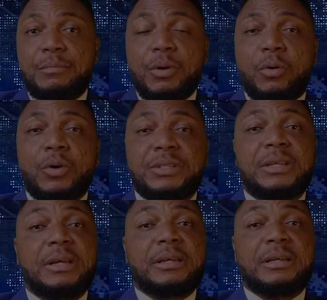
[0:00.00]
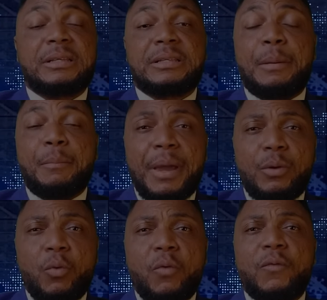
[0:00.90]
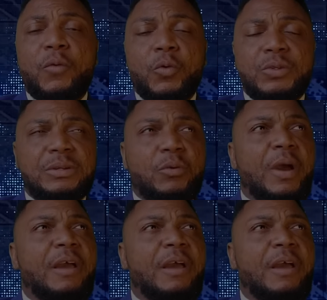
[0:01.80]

because it's a man who